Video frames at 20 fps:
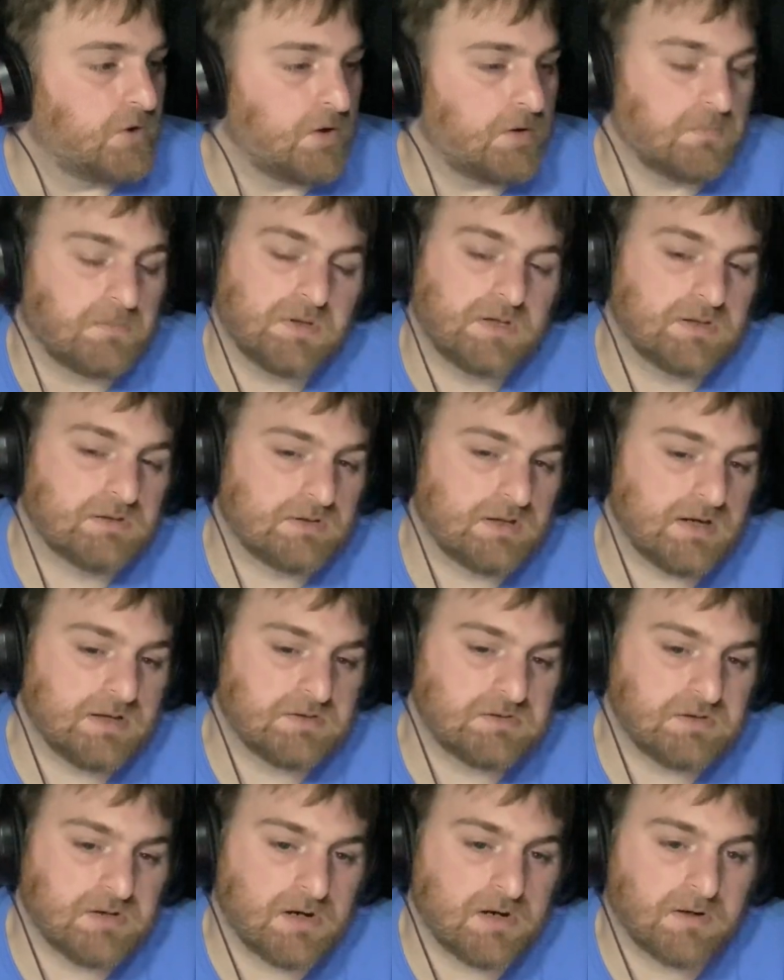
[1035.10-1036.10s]
because I
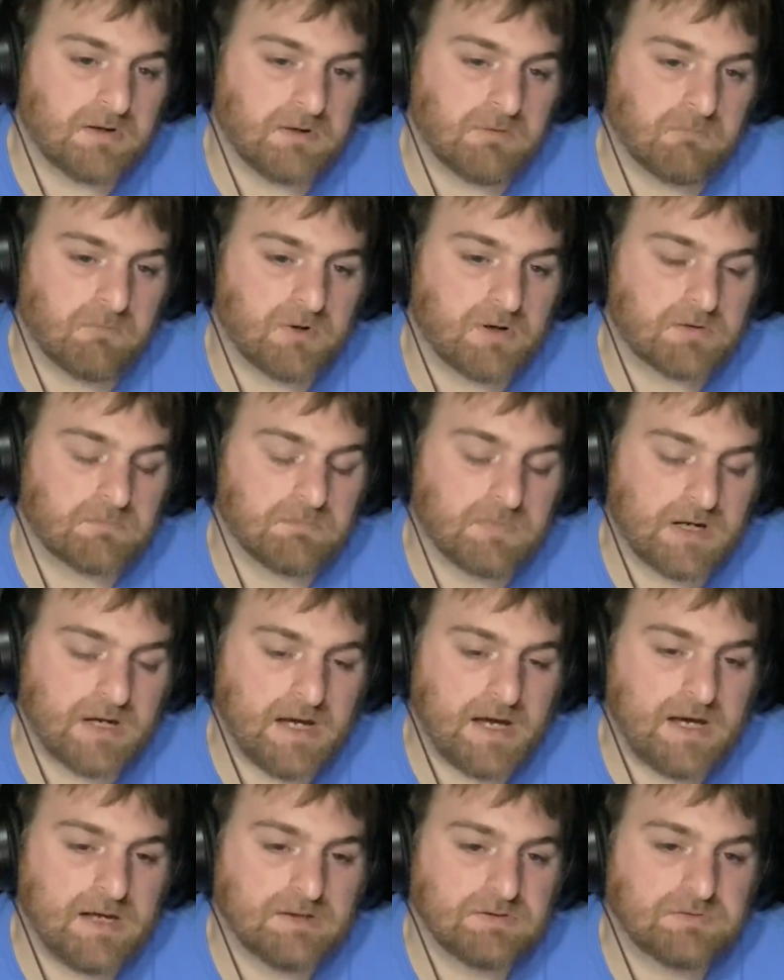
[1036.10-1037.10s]
was young and worked my
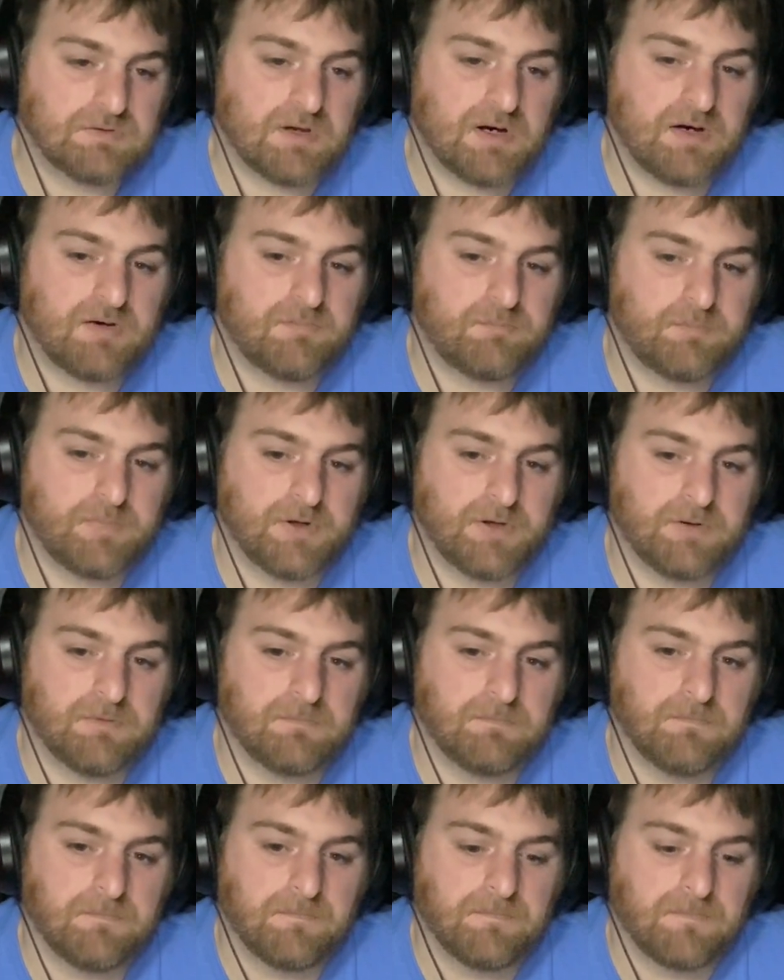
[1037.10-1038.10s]
ass off, but
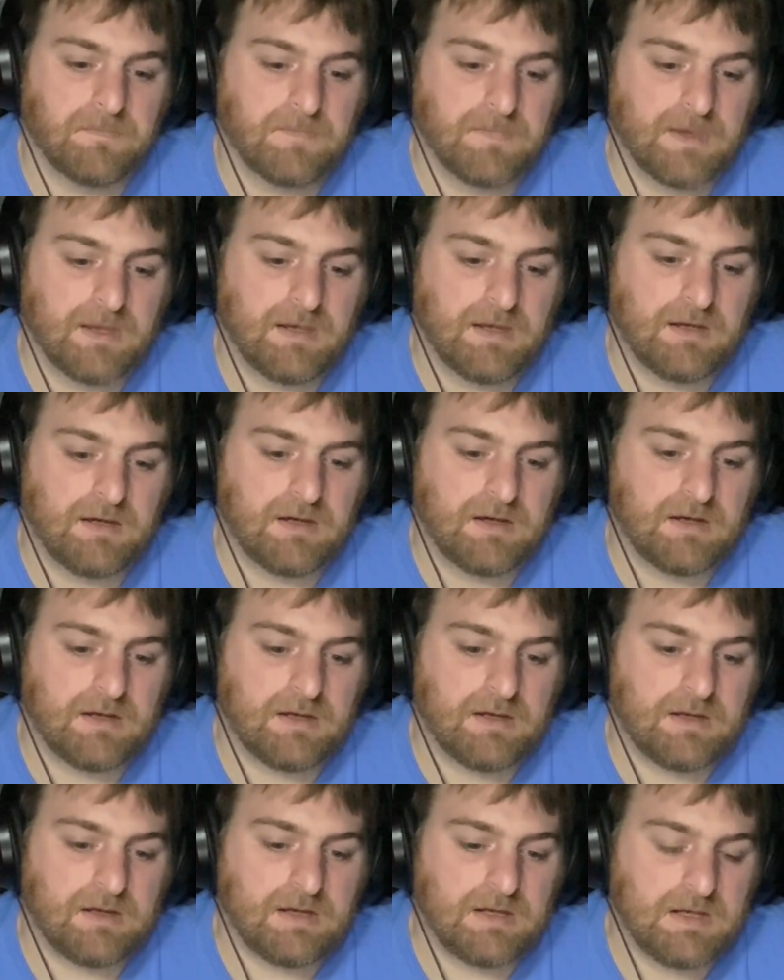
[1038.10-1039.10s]

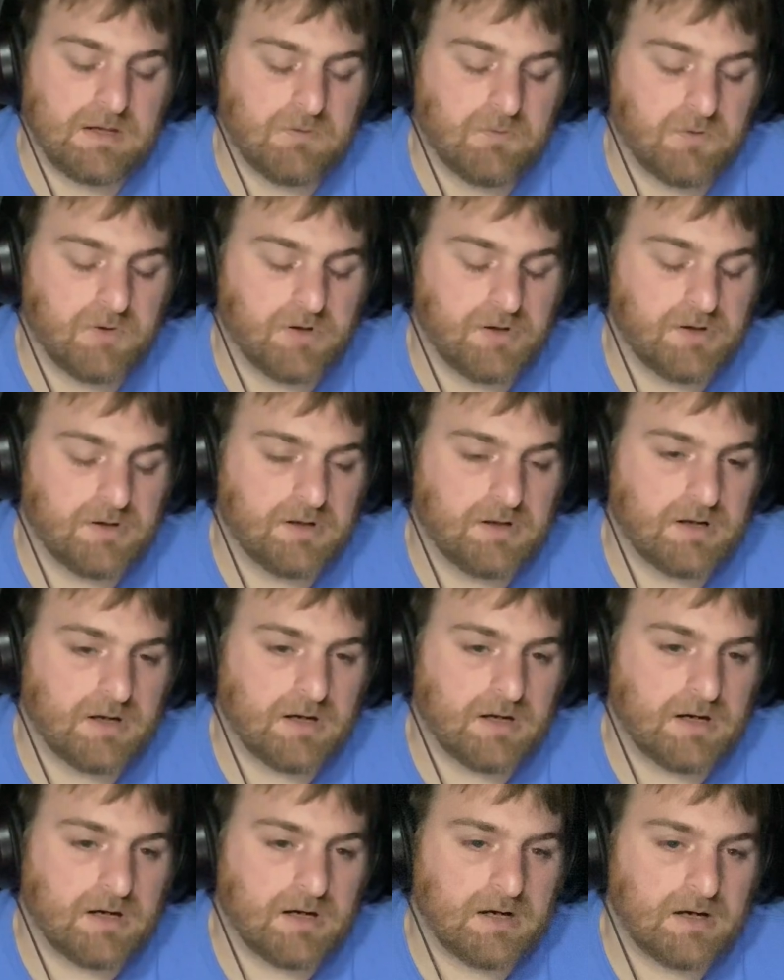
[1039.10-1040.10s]
he would
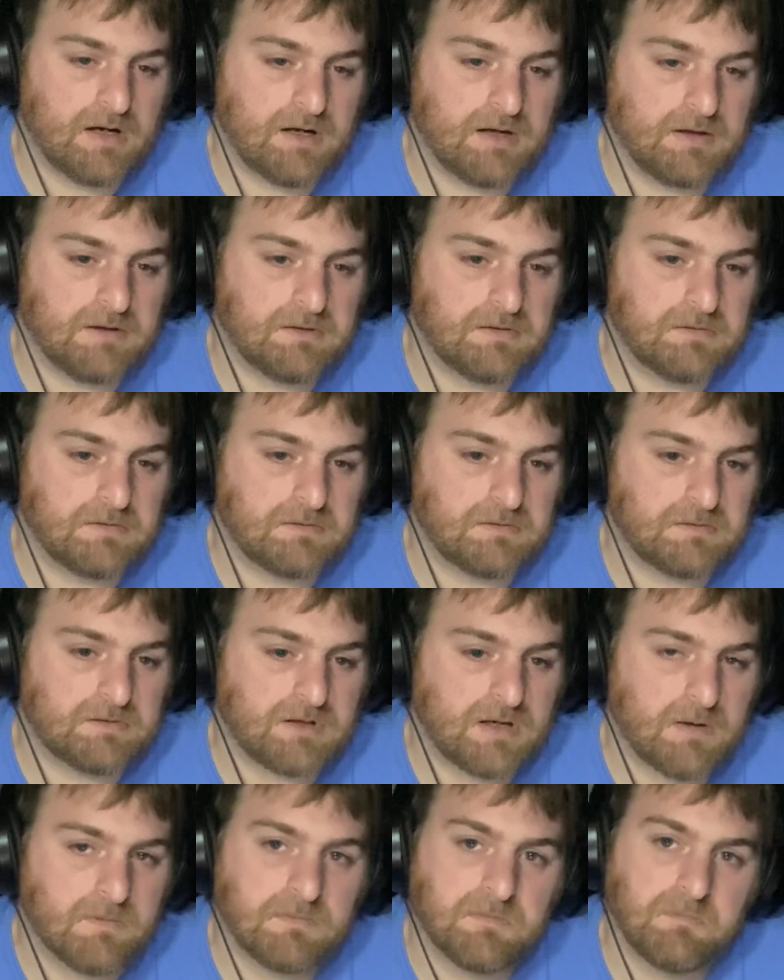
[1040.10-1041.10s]

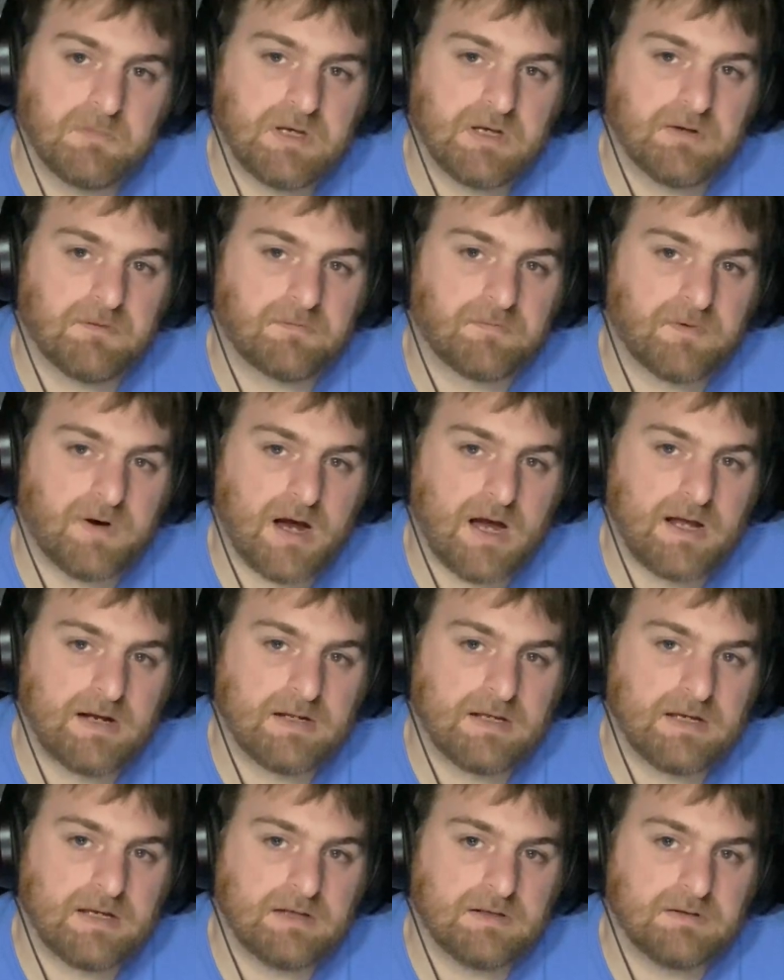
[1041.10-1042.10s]
come to me at
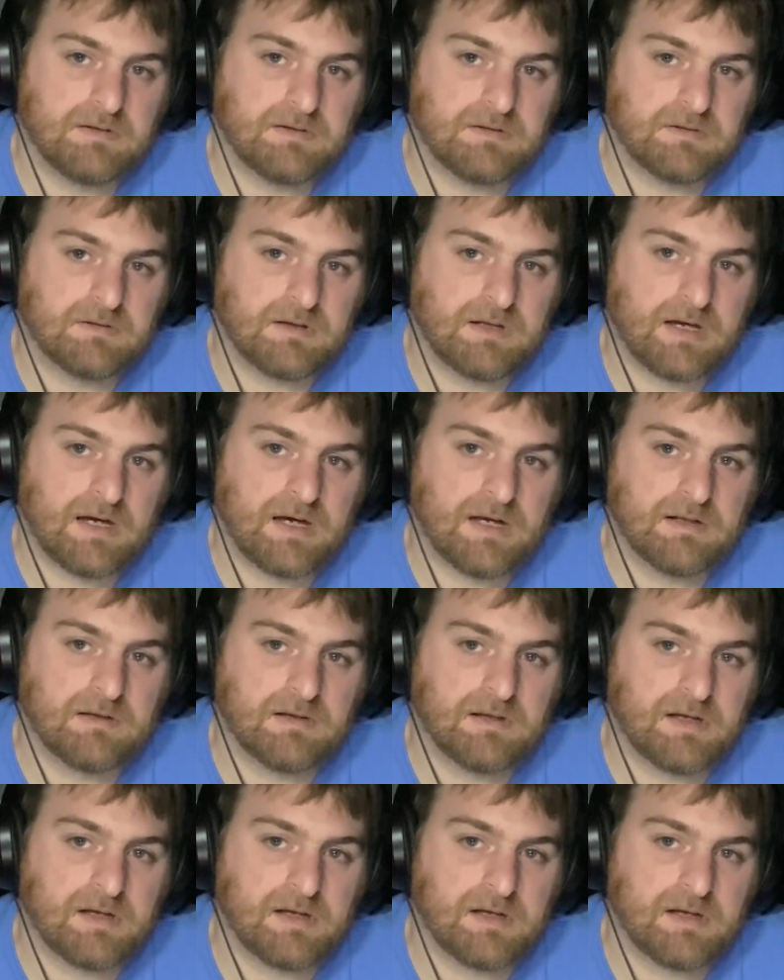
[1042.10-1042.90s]
Friday at